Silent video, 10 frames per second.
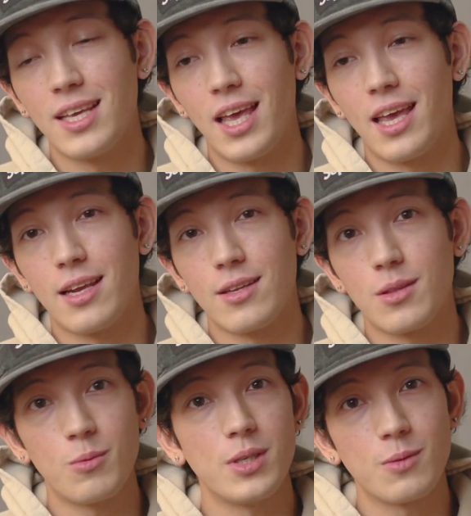And
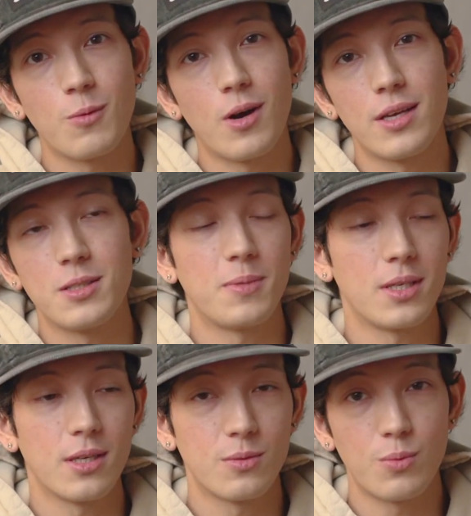the reason why is
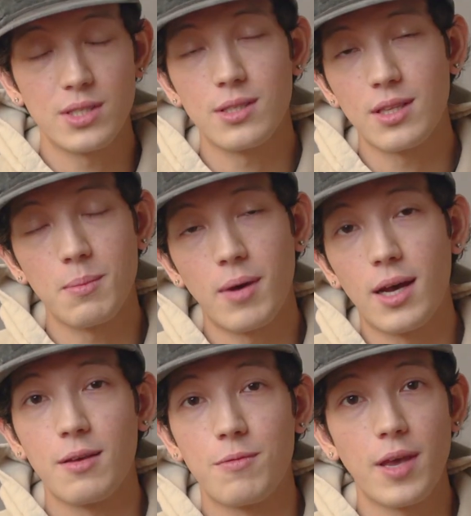because recently
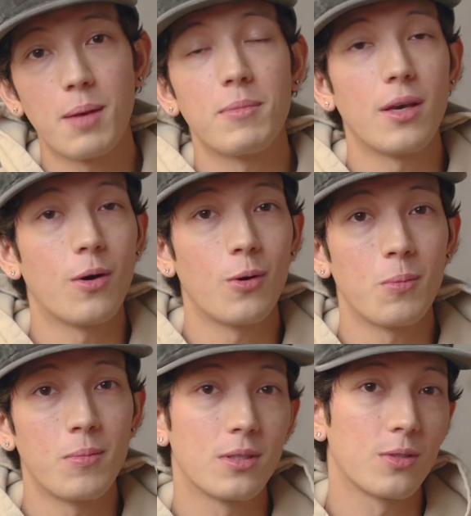my family
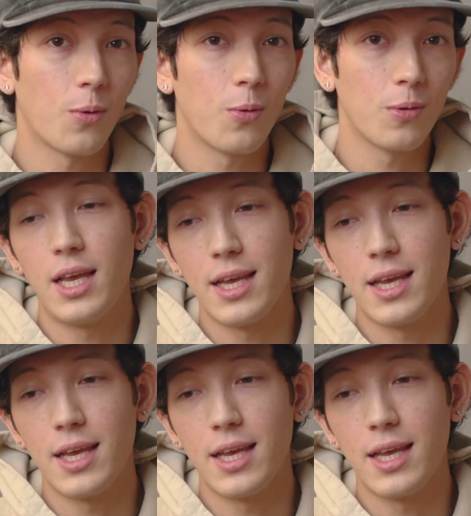home sold,